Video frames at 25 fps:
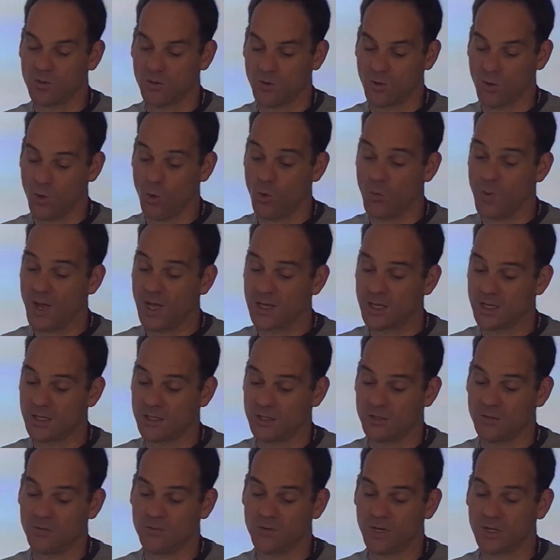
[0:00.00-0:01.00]
call back
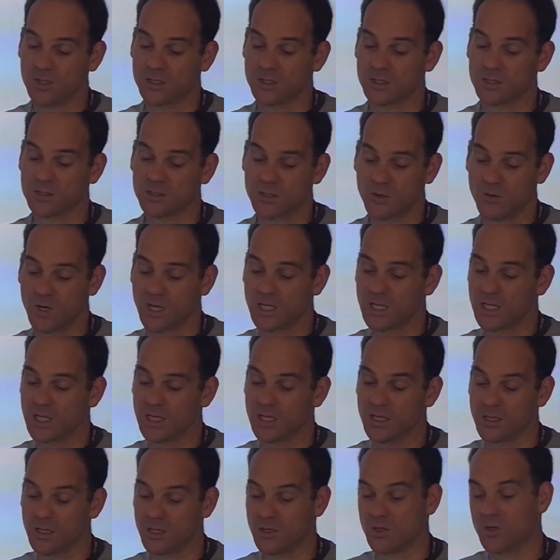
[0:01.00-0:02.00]
into your functions
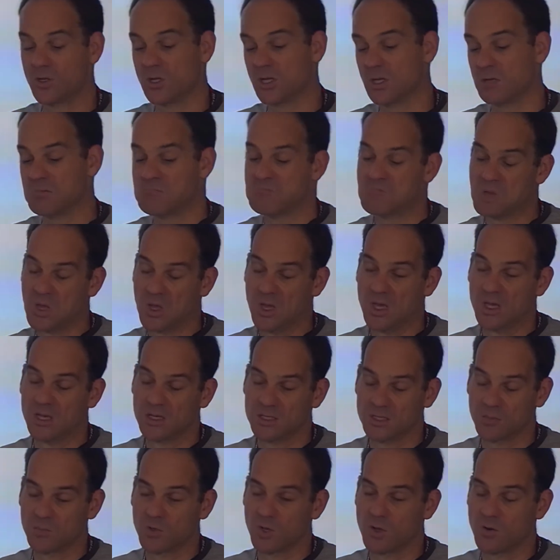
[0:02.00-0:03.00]
correctly, including
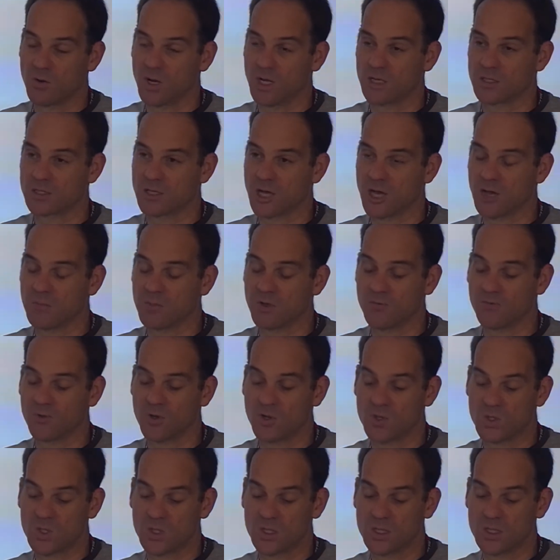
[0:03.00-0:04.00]
some correct type
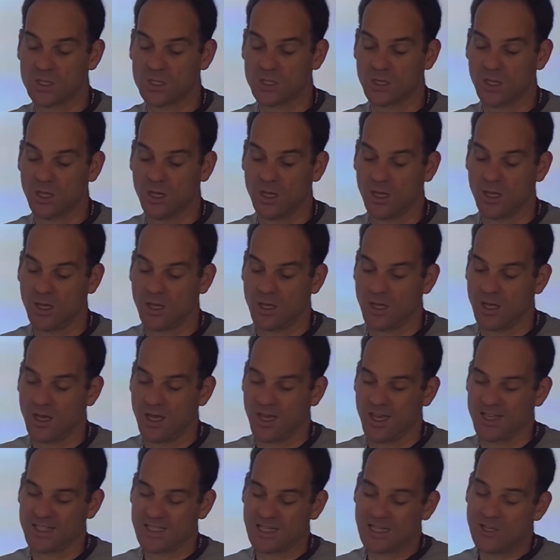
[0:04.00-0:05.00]
conversions.
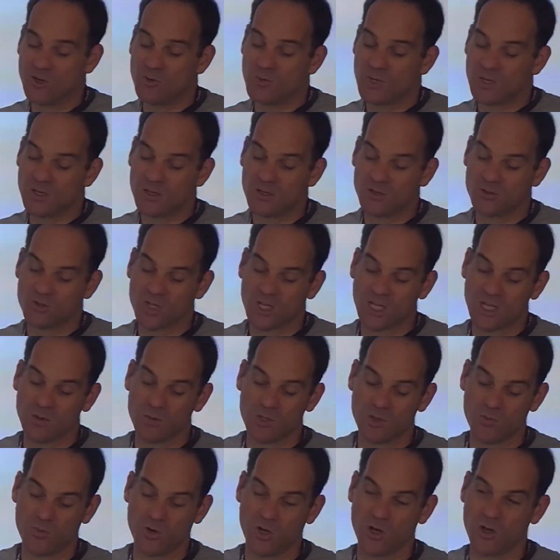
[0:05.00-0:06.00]
It's a little bit tricky with
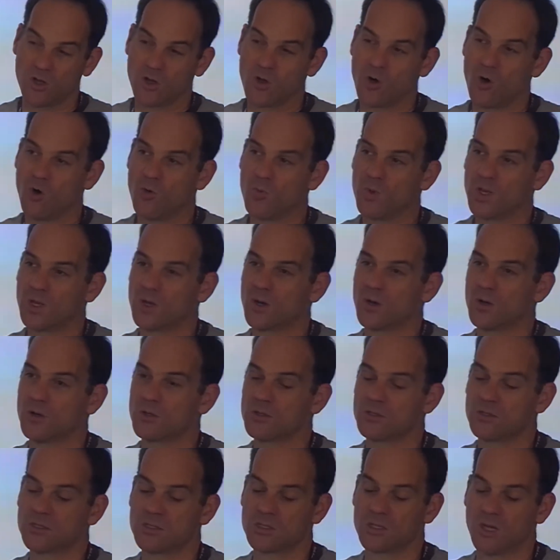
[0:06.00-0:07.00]
the protocol
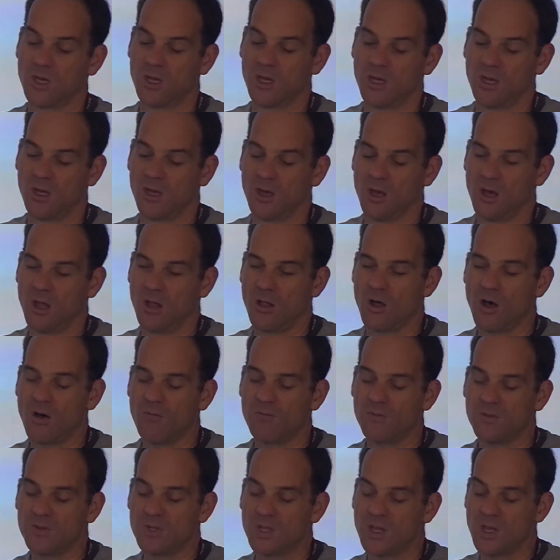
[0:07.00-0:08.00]
because
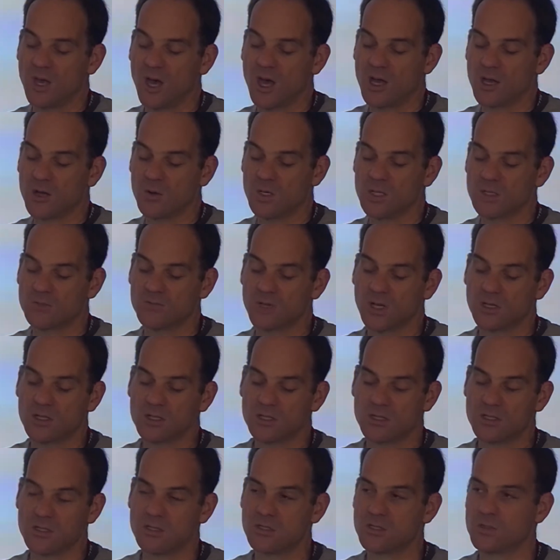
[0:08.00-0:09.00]
often the iOS
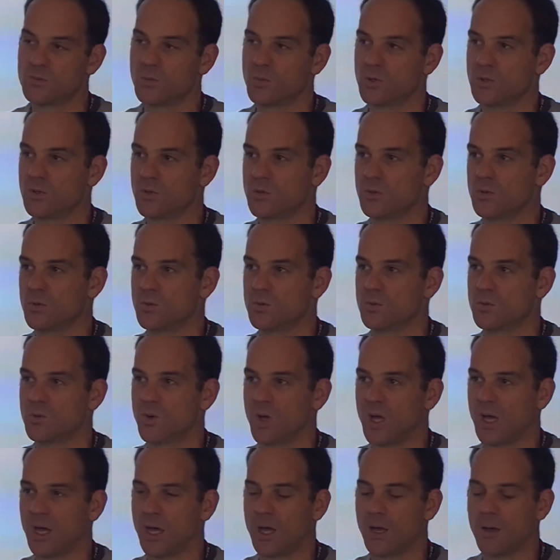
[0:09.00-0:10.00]
functions will
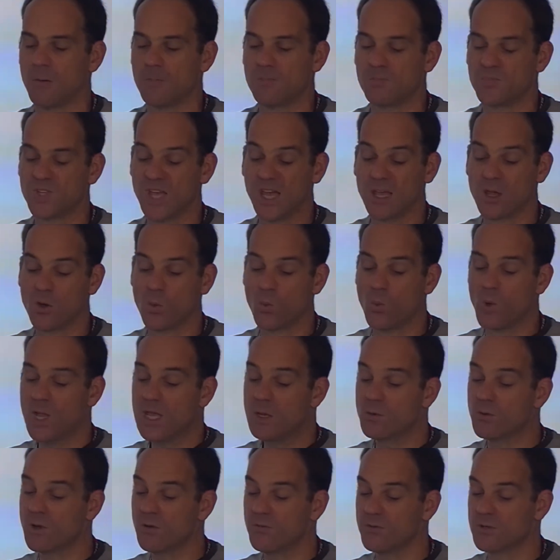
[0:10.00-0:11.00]
take a
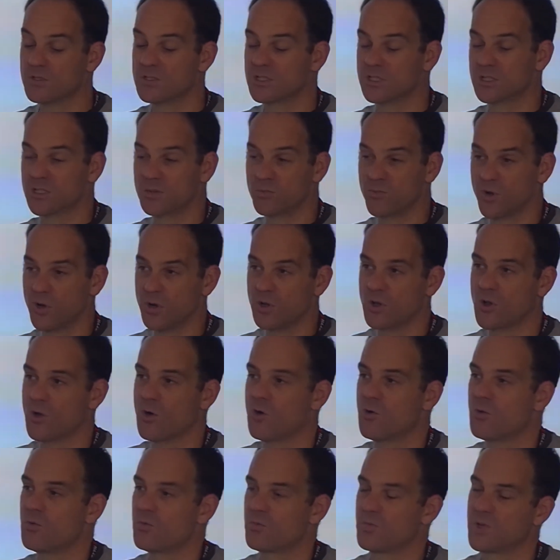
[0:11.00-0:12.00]
weak reference to the
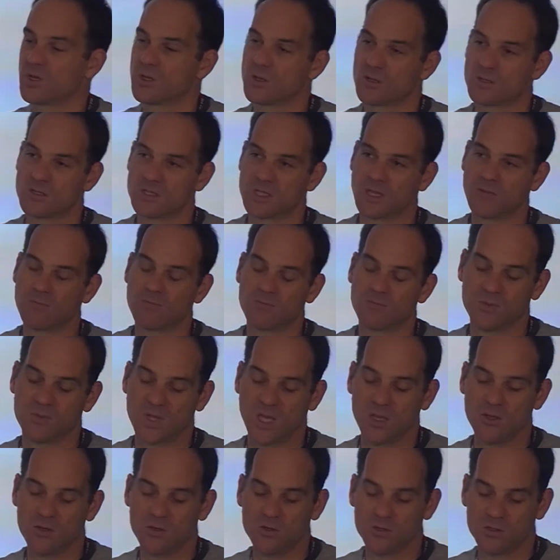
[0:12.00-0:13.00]
protocol because
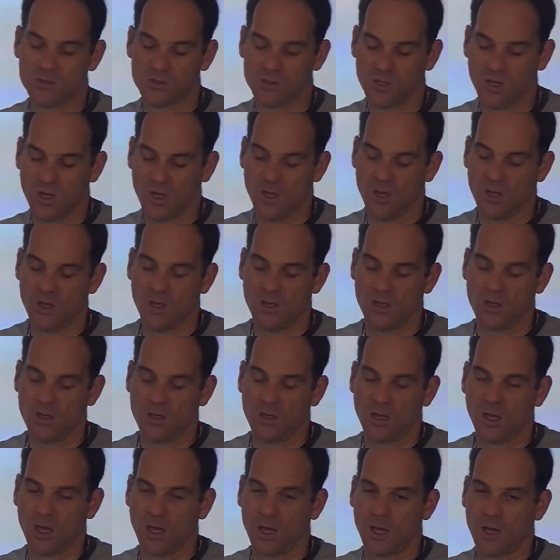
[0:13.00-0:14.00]
they use
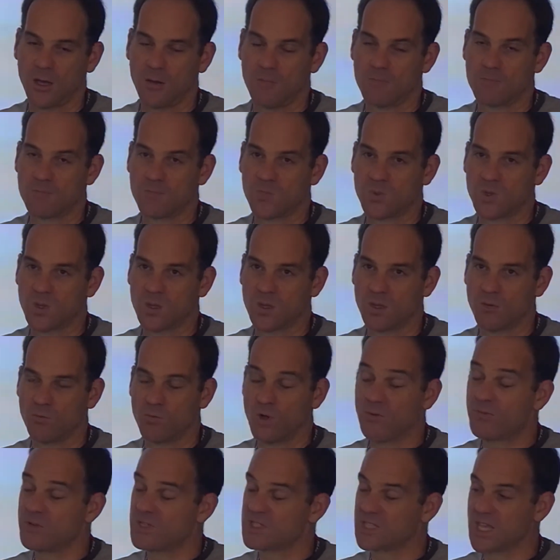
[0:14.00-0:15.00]

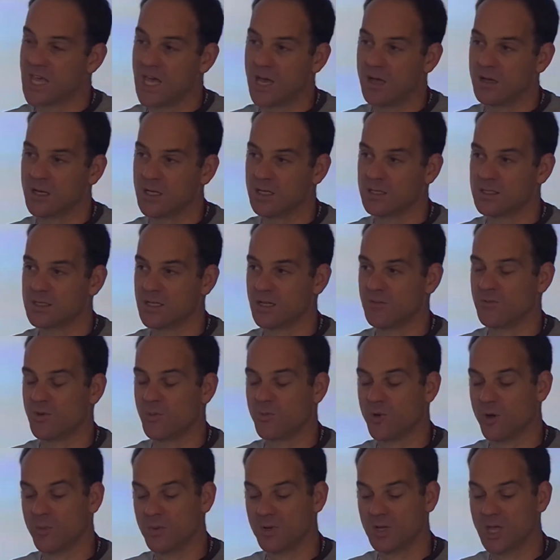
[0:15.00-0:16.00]
reference counting instead of a
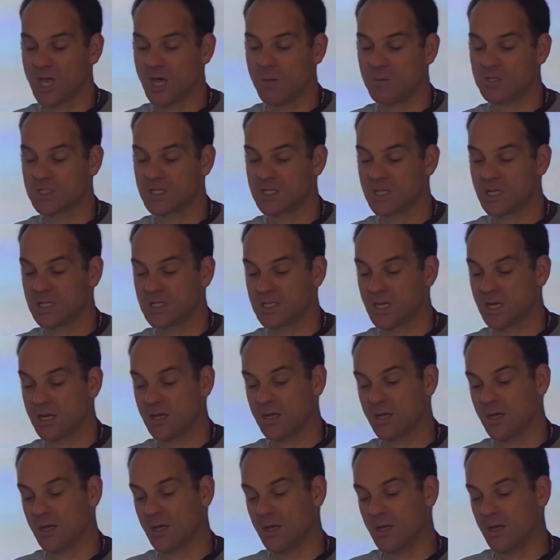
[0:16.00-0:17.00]
proper garbage collector,
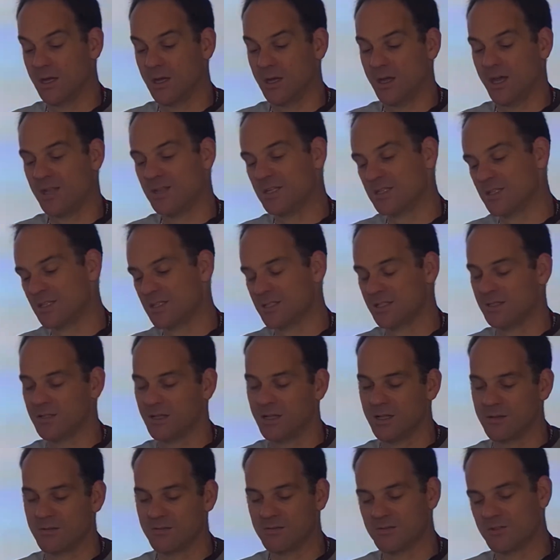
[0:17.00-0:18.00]
and this is a
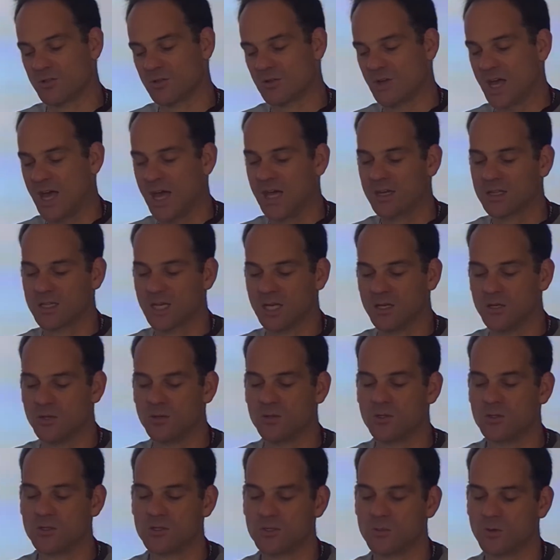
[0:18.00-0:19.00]
little sort of hack they
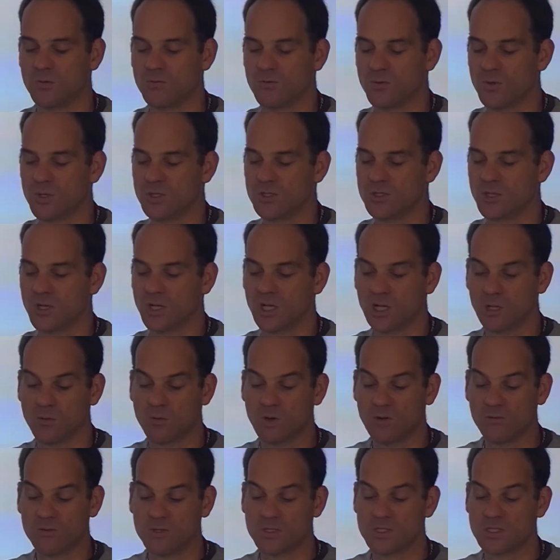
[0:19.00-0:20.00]
use to avoid circular
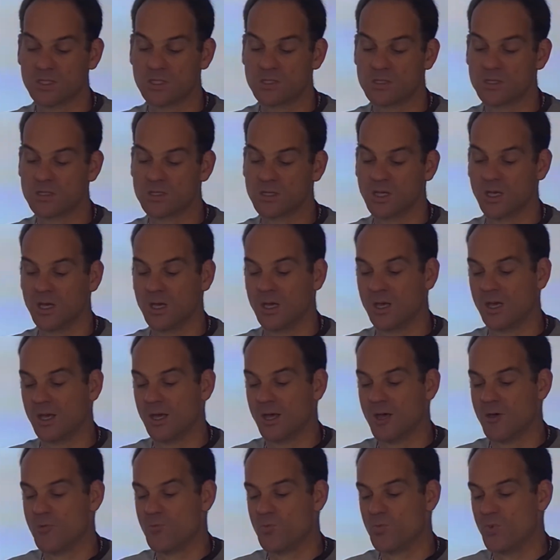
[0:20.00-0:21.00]
references.
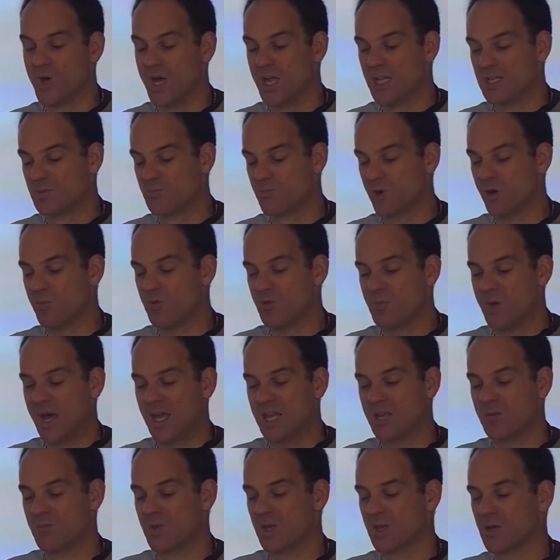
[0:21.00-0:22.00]
It's
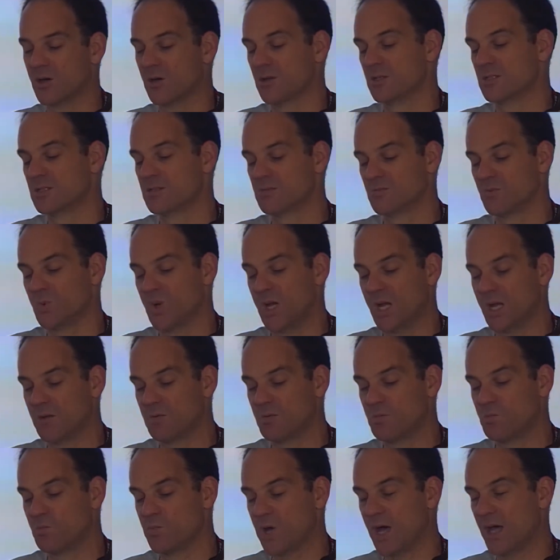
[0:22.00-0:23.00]
problematic because when I
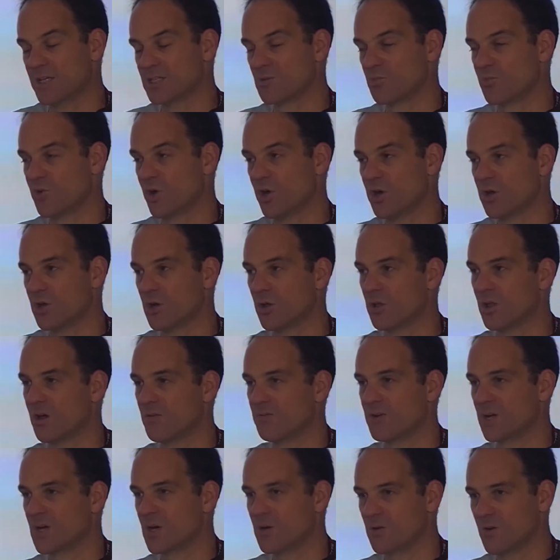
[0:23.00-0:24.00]
pass a protocol
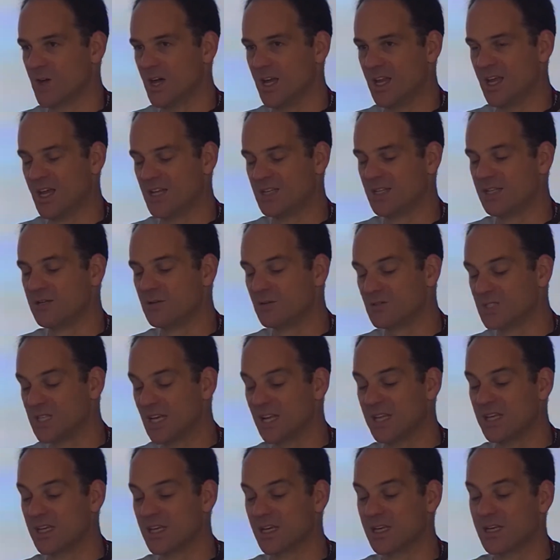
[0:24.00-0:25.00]
off, I create a little
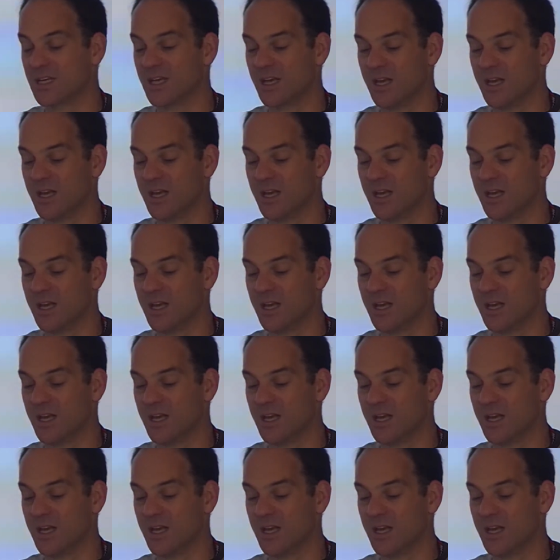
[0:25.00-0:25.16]
delegate,